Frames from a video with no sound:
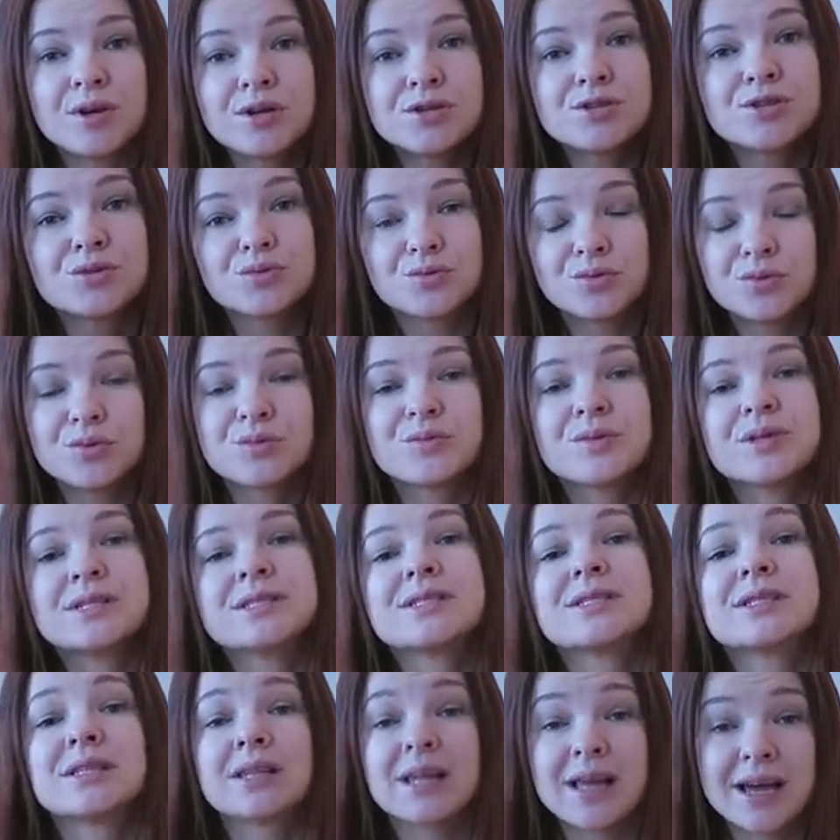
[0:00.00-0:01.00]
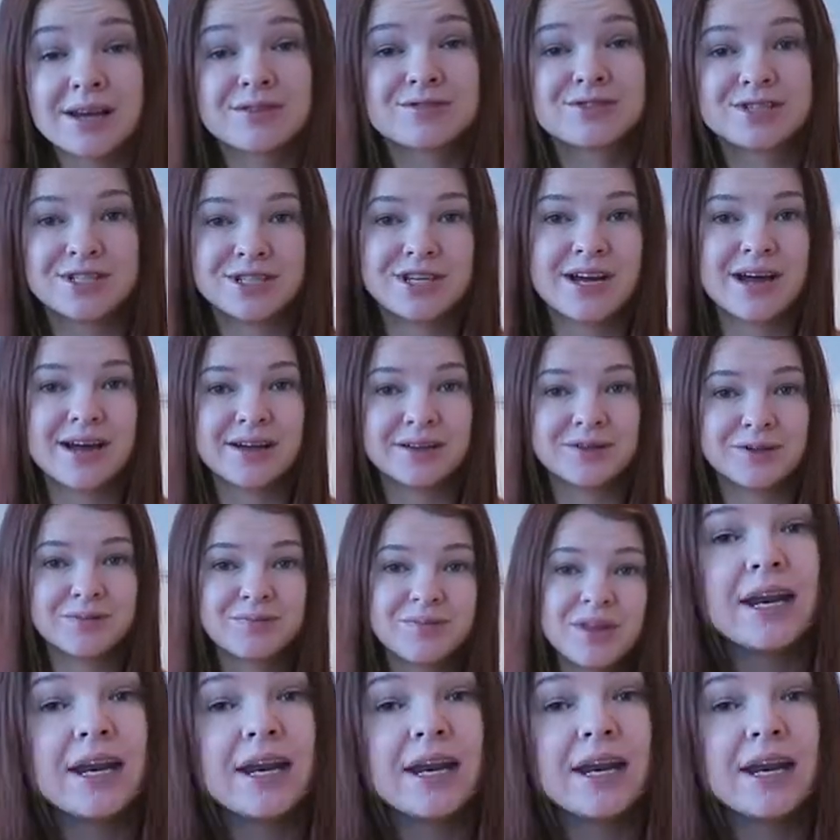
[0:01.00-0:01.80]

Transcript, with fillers: Russian woman's lifestyle.